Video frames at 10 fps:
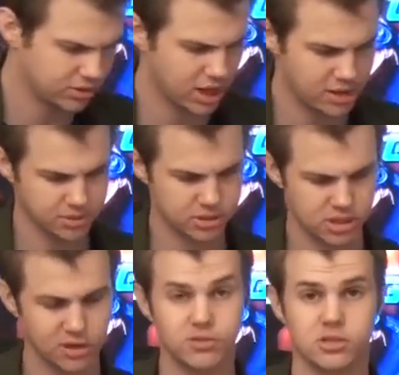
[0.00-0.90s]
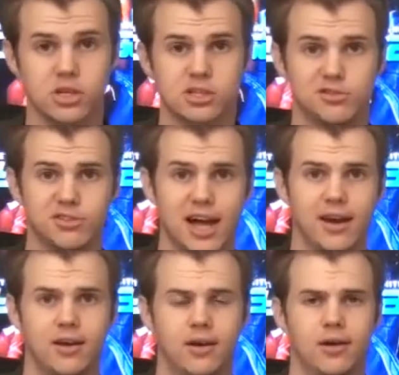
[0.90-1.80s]
cable itself is a nice
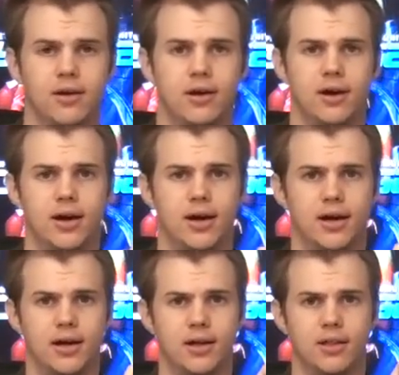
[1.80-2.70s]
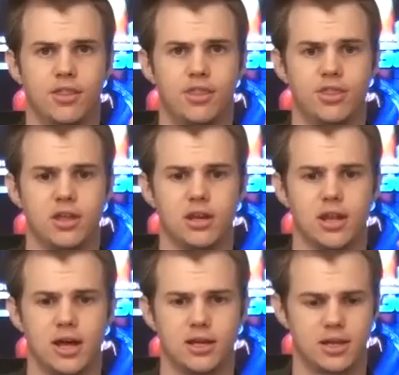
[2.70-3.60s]
flat, thin
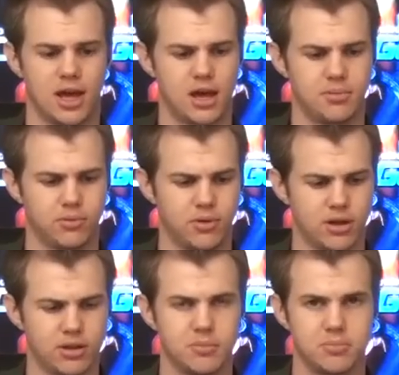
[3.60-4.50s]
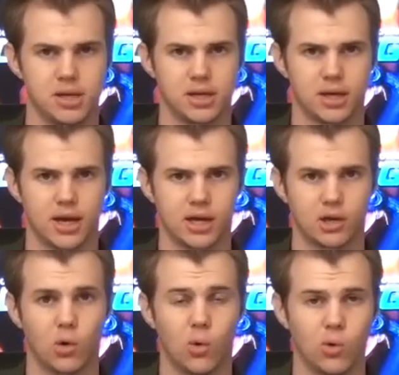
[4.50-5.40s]
laid cable rather than being a
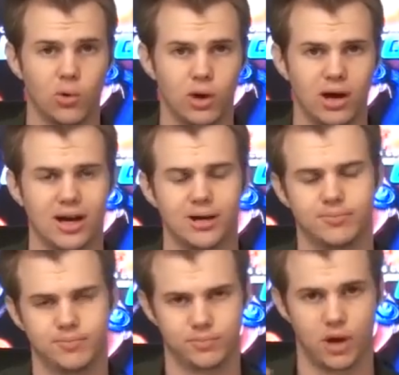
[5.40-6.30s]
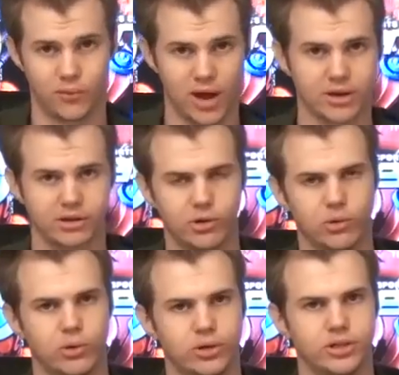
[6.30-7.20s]
cord, a rounded
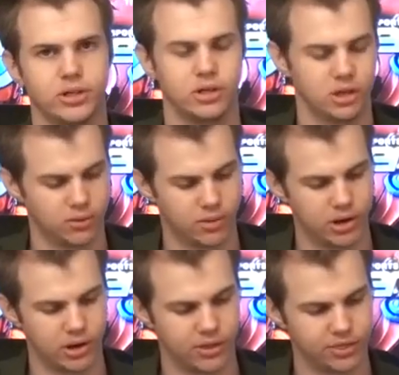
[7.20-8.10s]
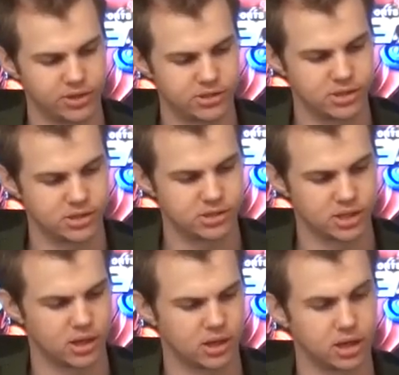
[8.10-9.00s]
cord or whatnot. This is
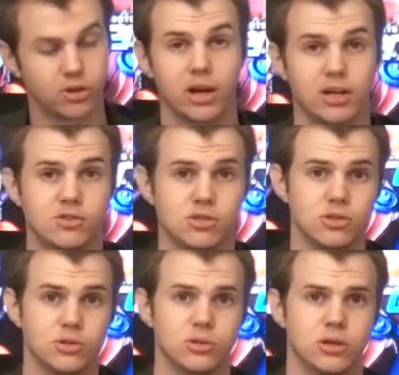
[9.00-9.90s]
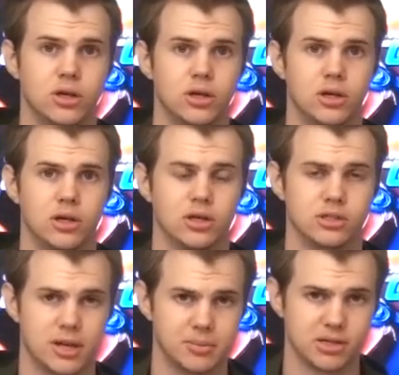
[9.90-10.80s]
Creative's new
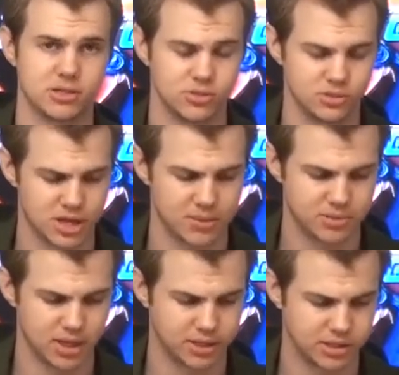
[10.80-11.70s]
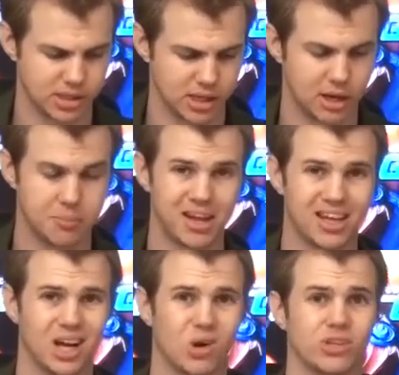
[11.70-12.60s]
SoundBLASTER attempt at
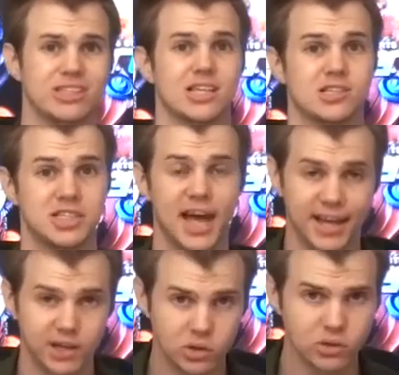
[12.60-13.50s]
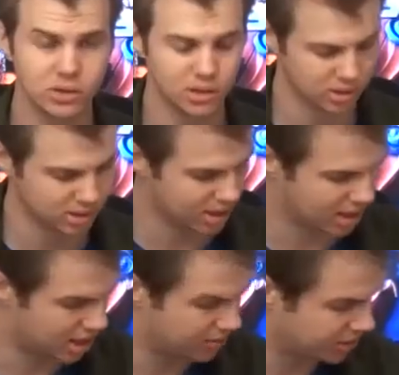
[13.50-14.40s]
making a cord that doesn't tangle.
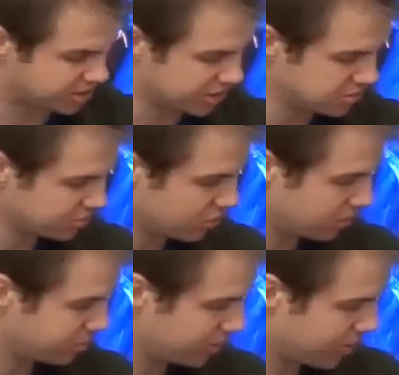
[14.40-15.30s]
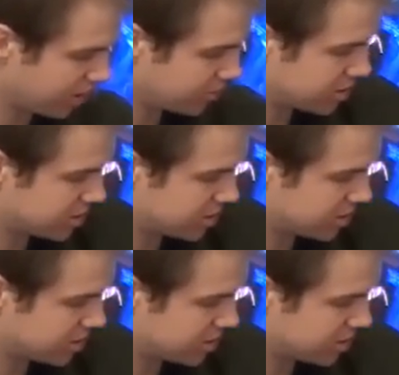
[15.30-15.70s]
It seems to work pretty well.